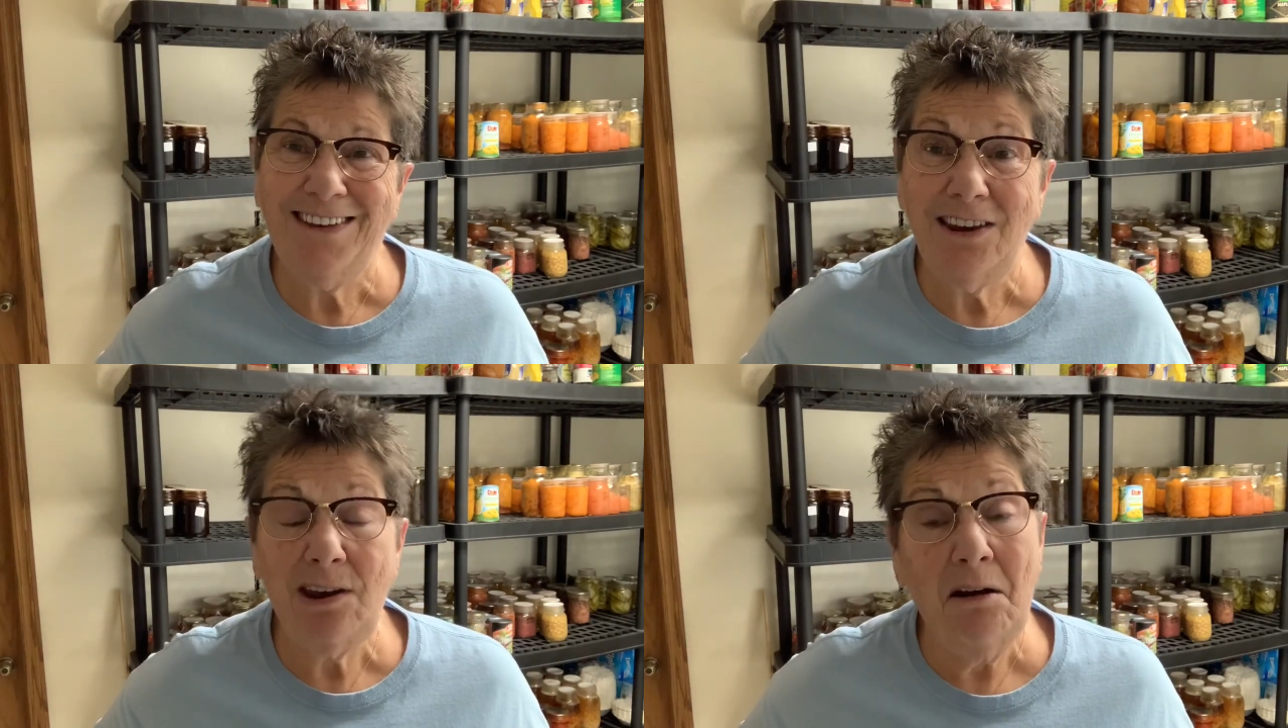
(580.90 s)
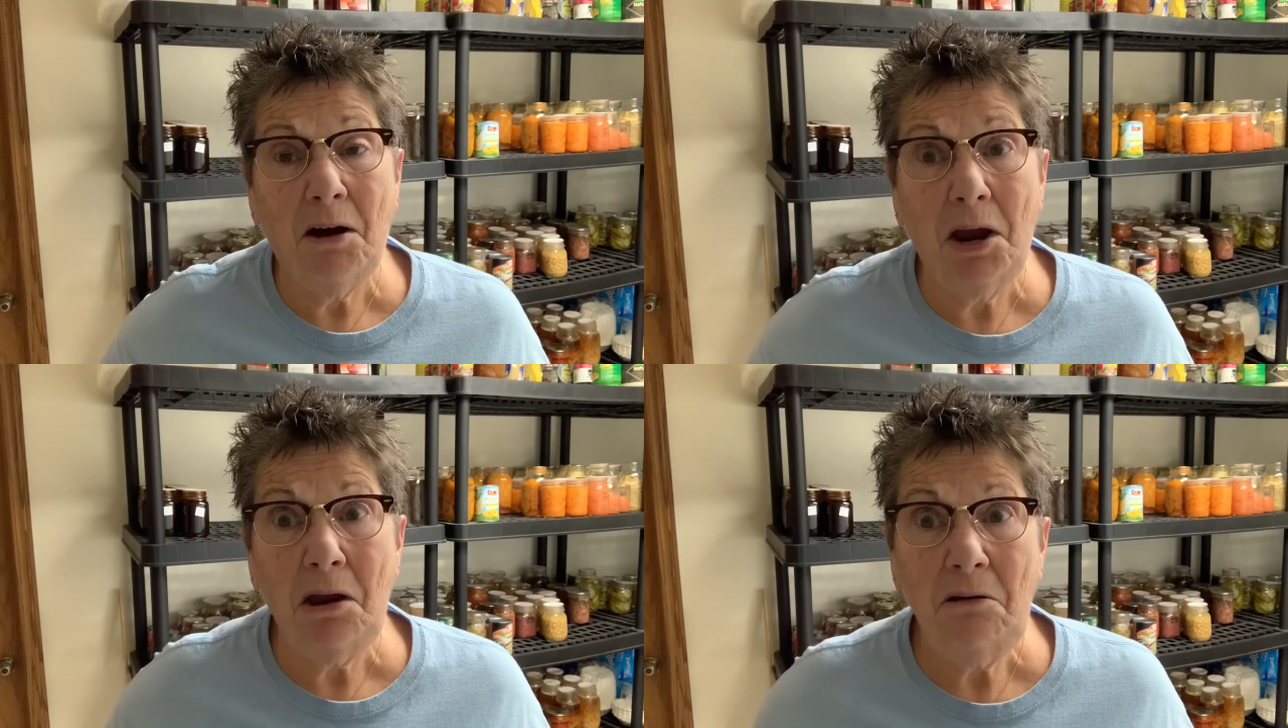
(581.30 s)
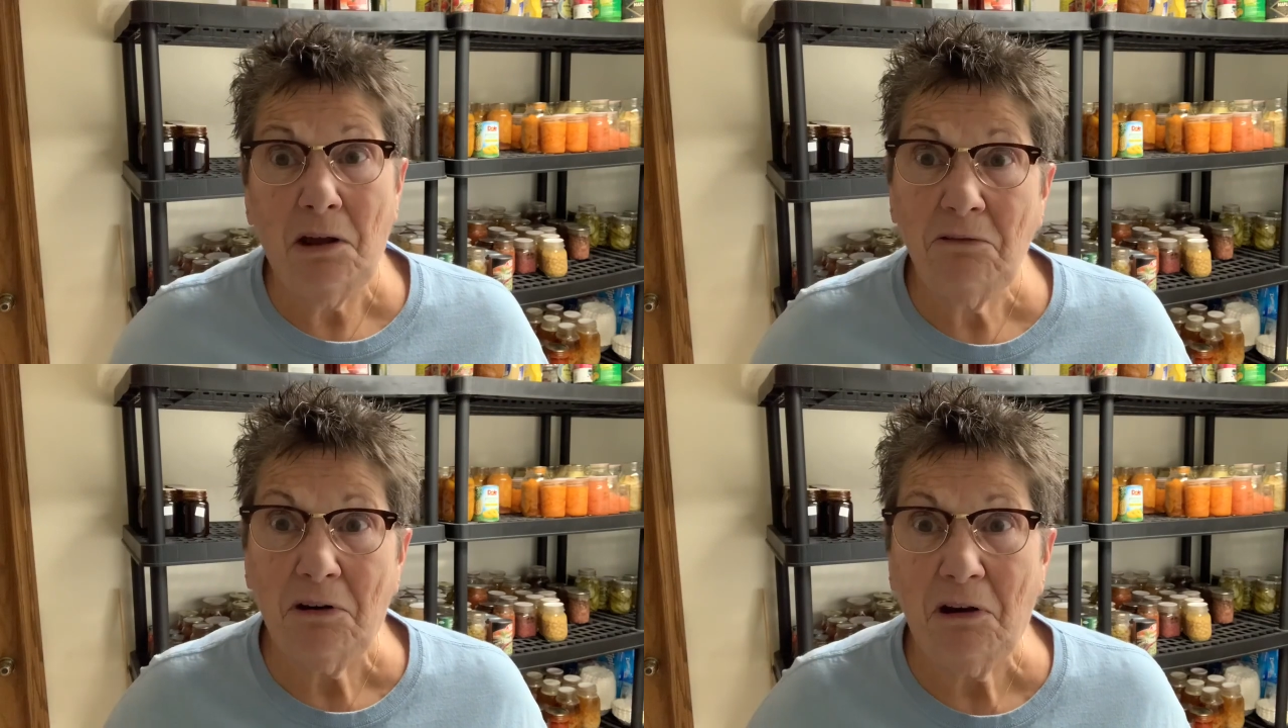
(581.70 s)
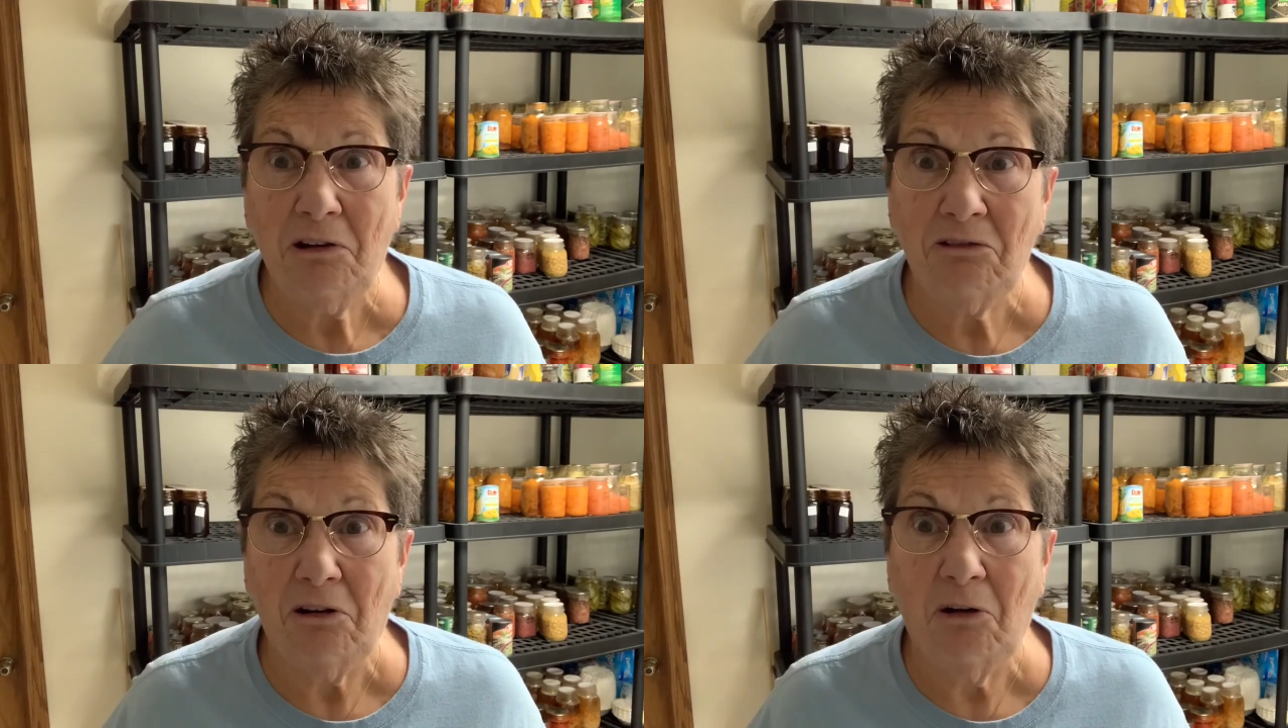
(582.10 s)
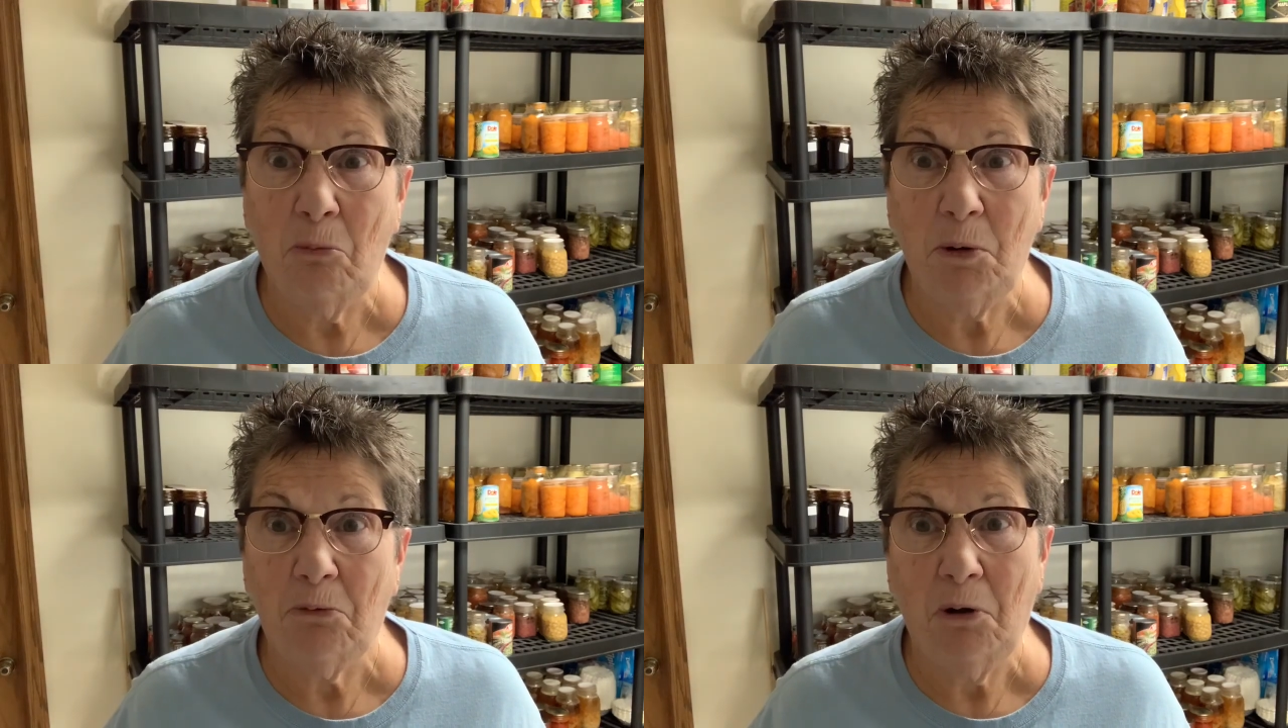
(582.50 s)
Terry, Destination
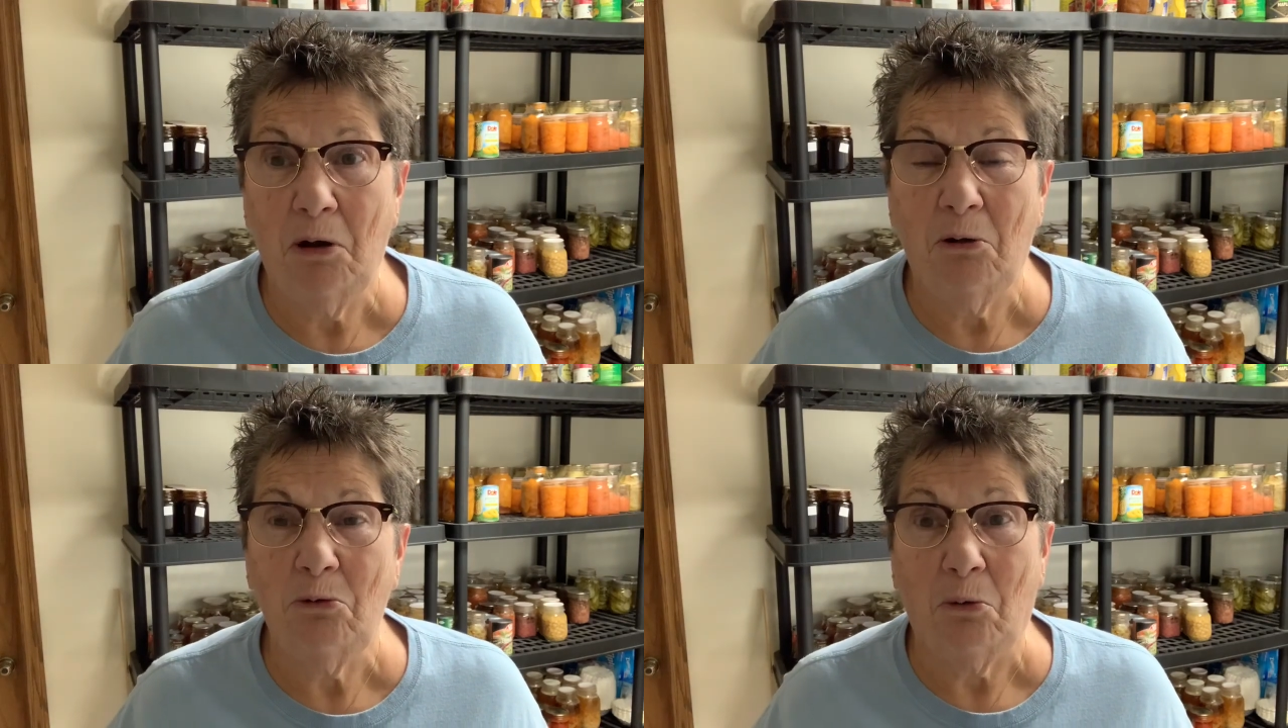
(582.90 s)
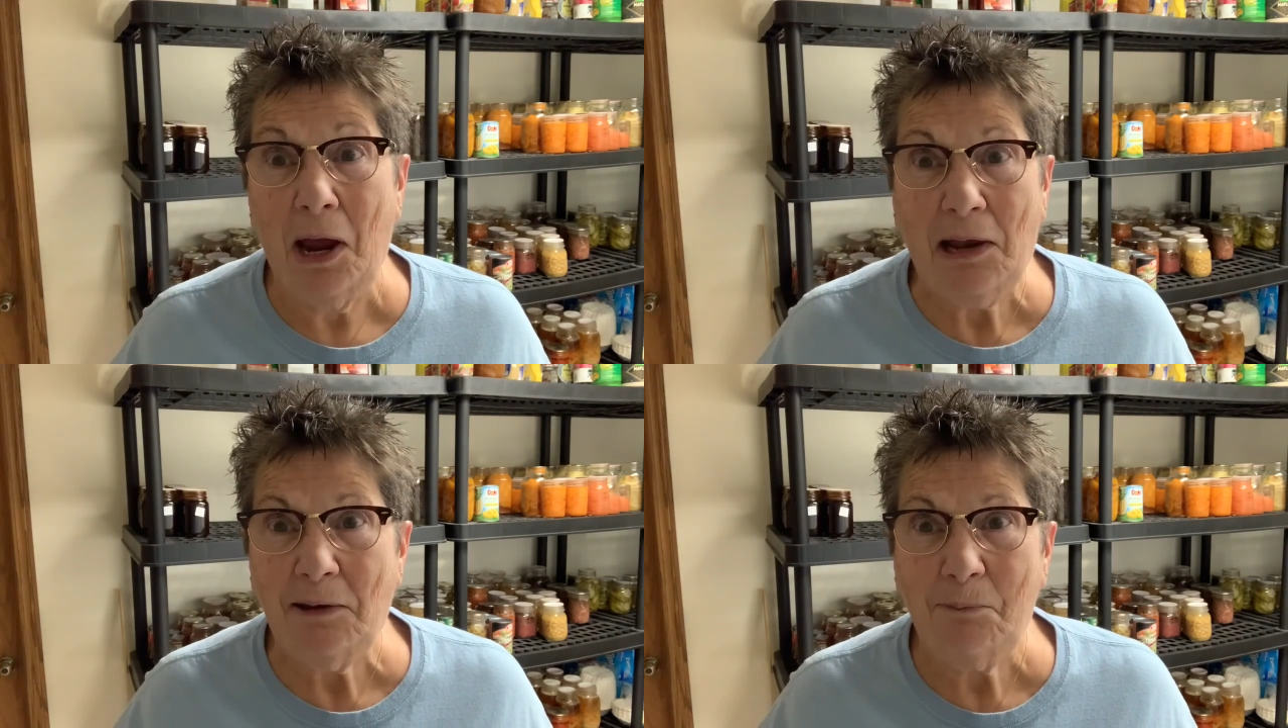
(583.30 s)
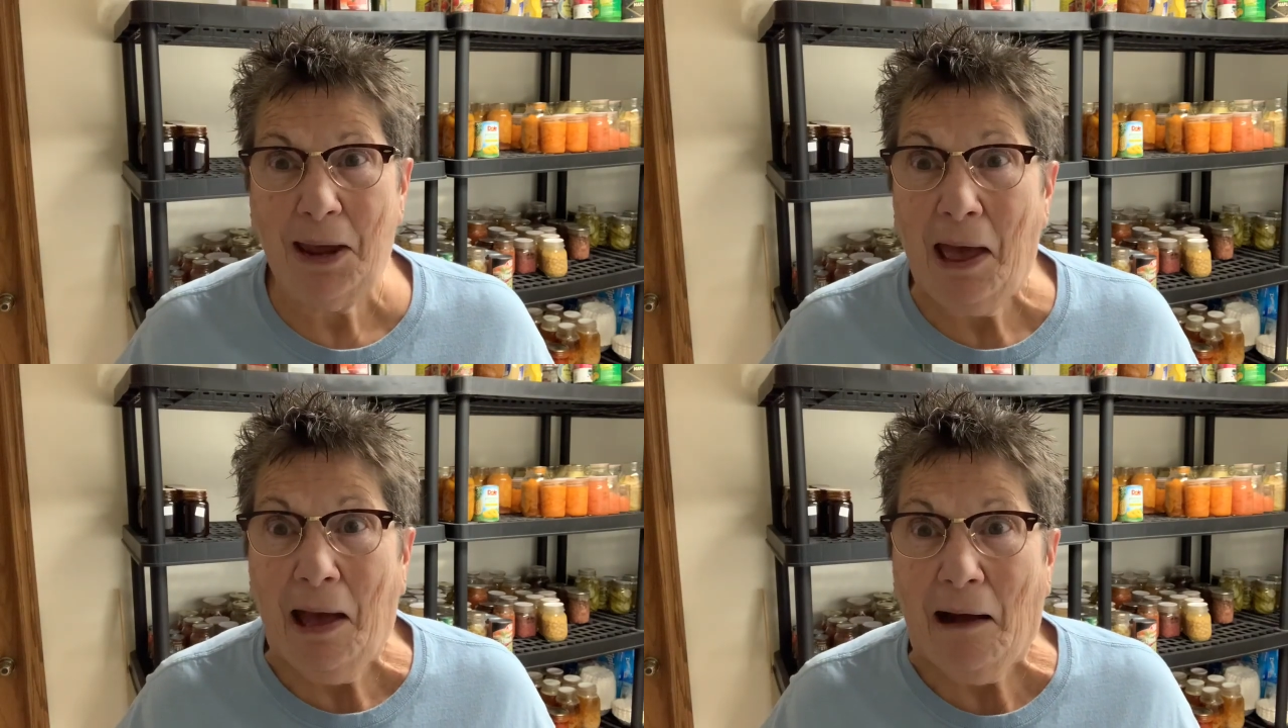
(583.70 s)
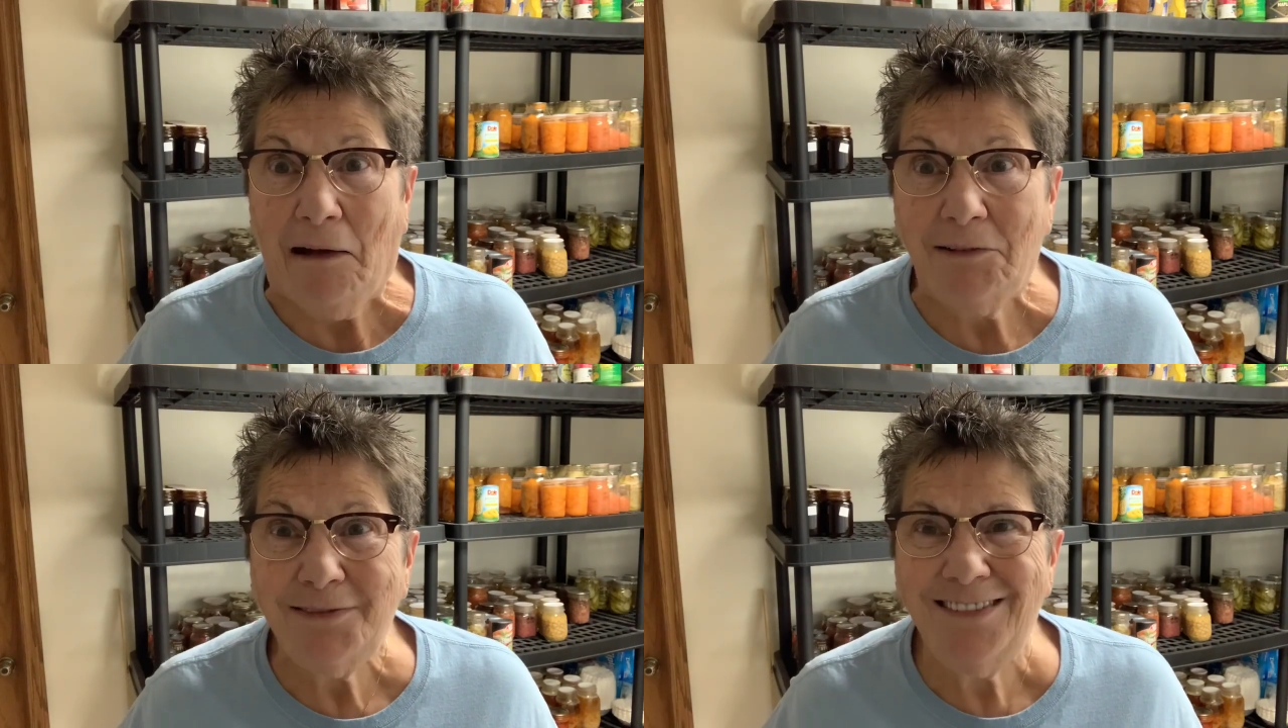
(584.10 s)
Open Road, ratted me out.